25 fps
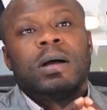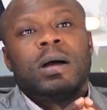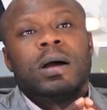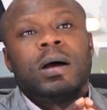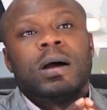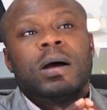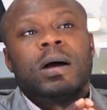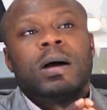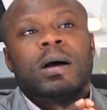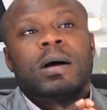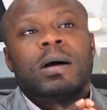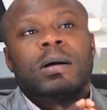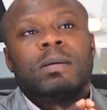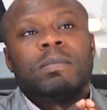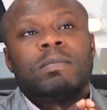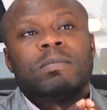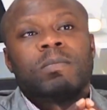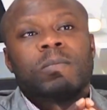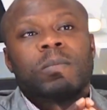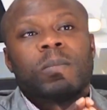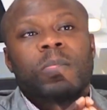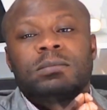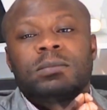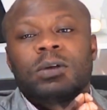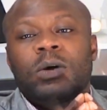
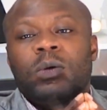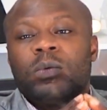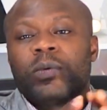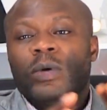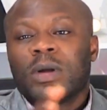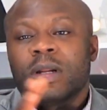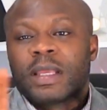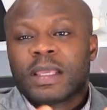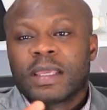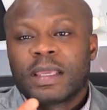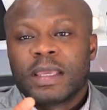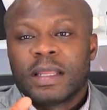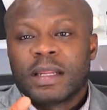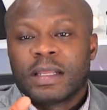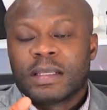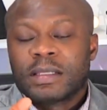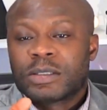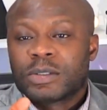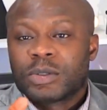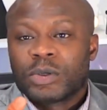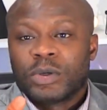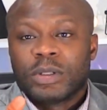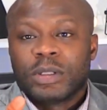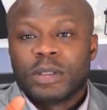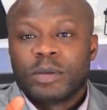Don't want to get
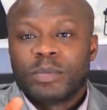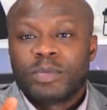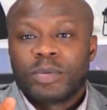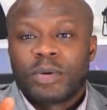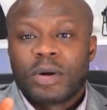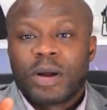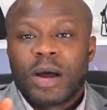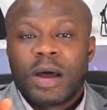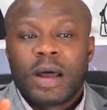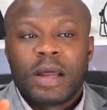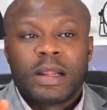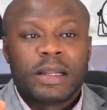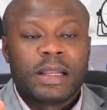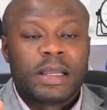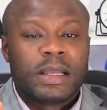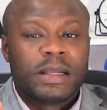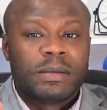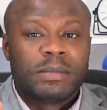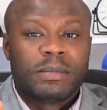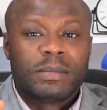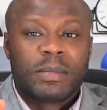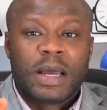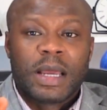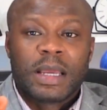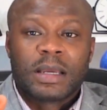into a LeBron
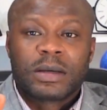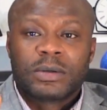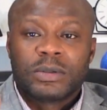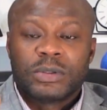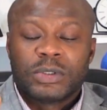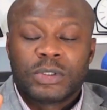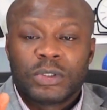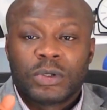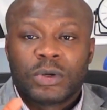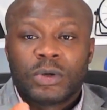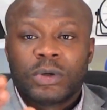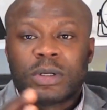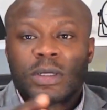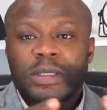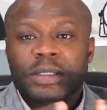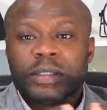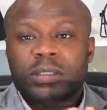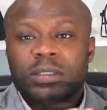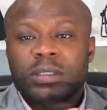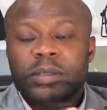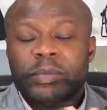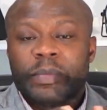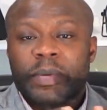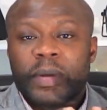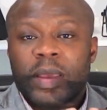and Michael
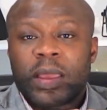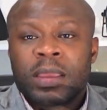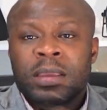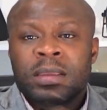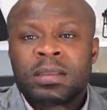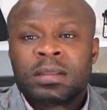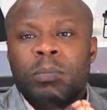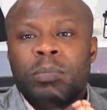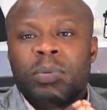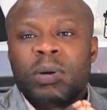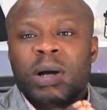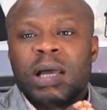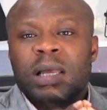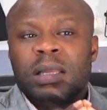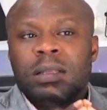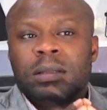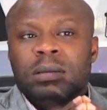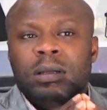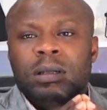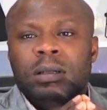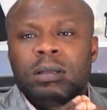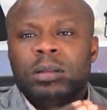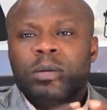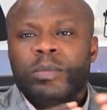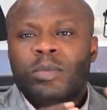Jordan debate,
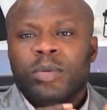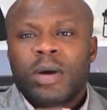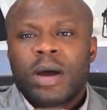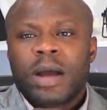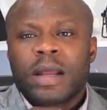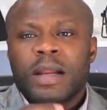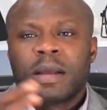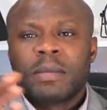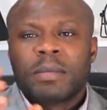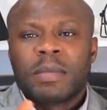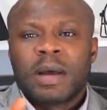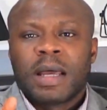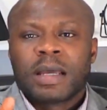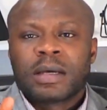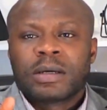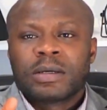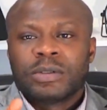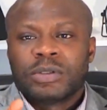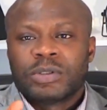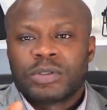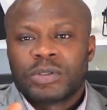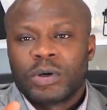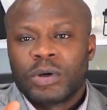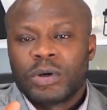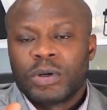but the LeBron and
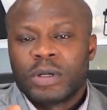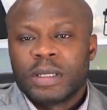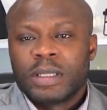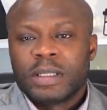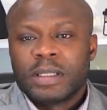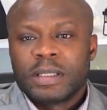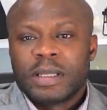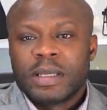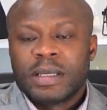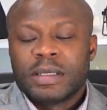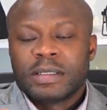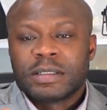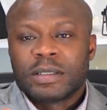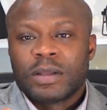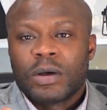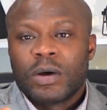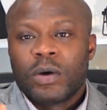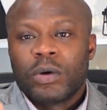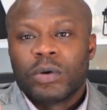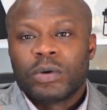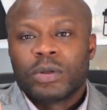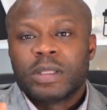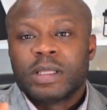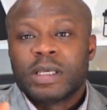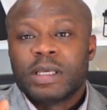Michael Jordan is the
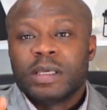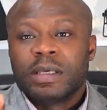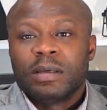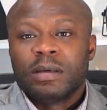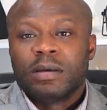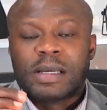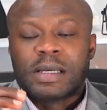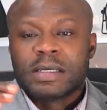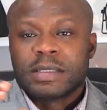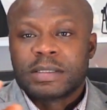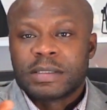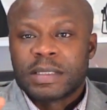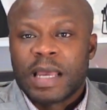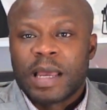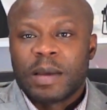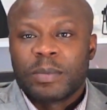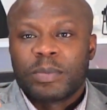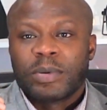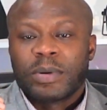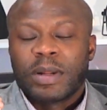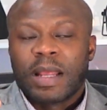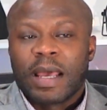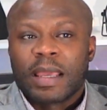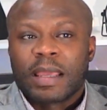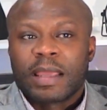only
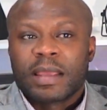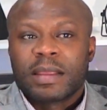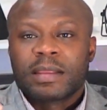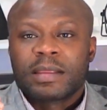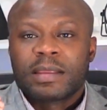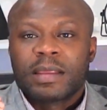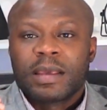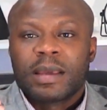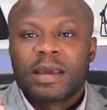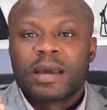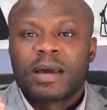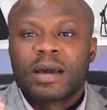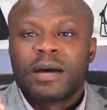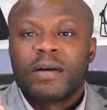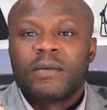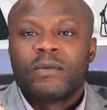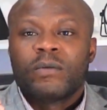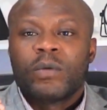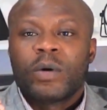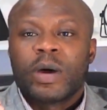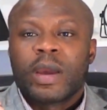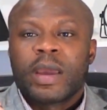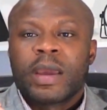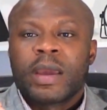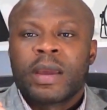example I can think of
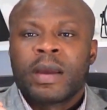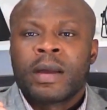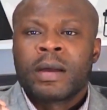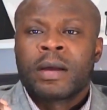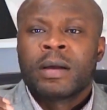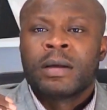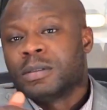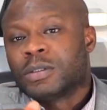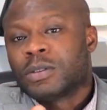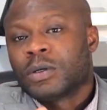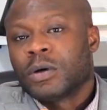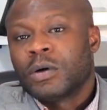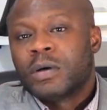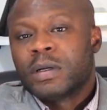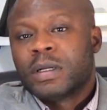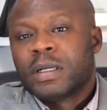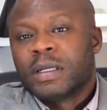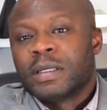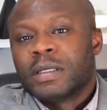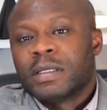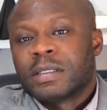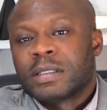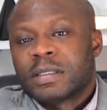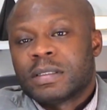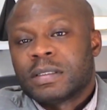where
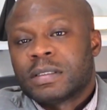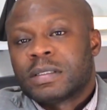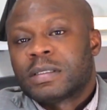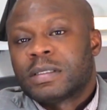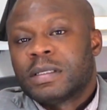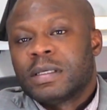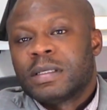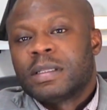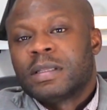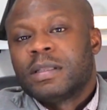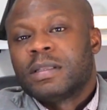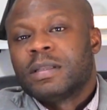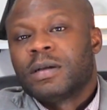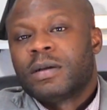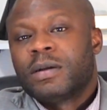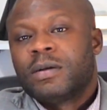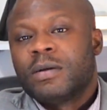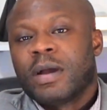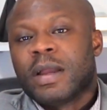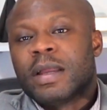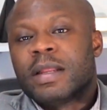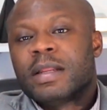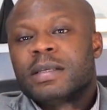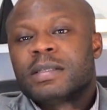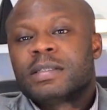Jordan is considered the
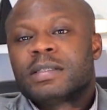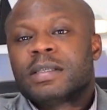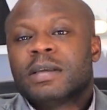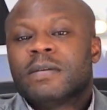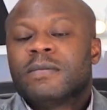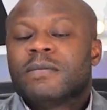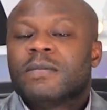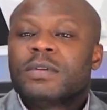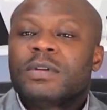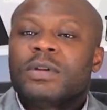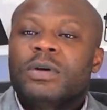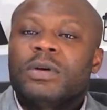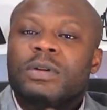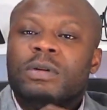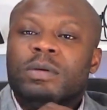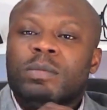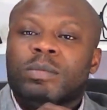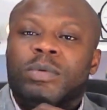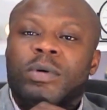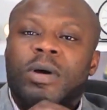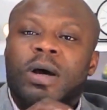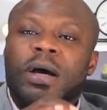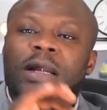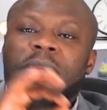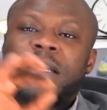greatest, even though
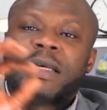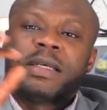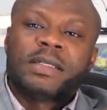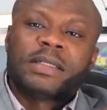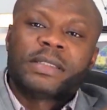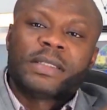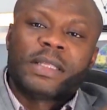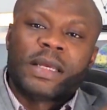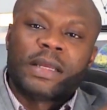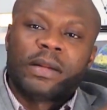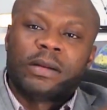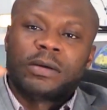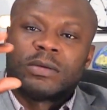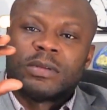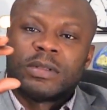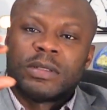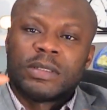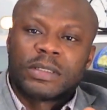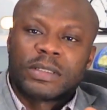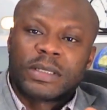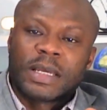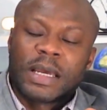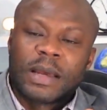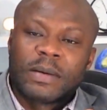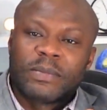LeBron has stayed on the
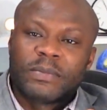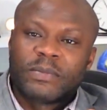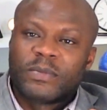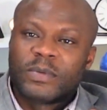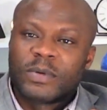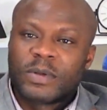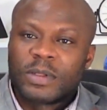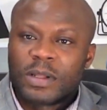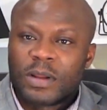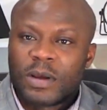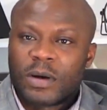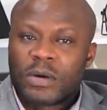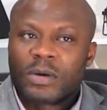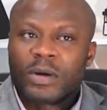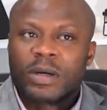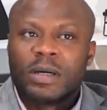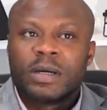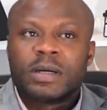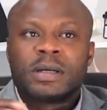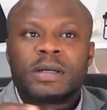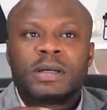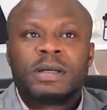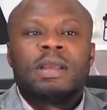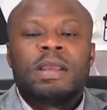top for longer.